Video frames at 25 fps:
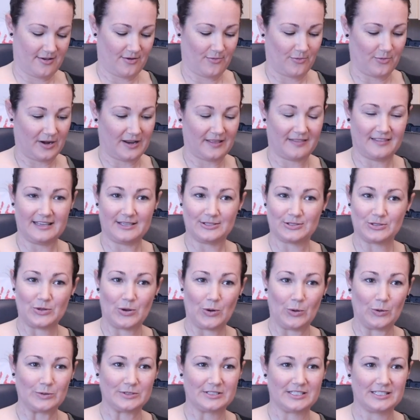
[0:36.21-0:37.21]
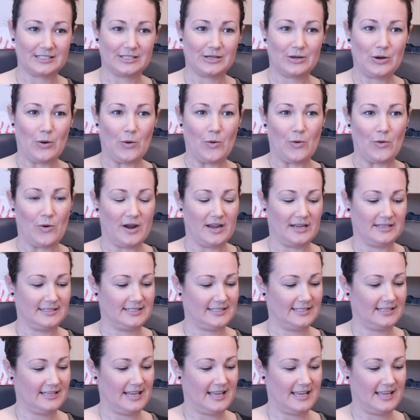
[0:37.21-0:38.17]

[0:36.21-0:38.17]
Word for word: one of these golden coins.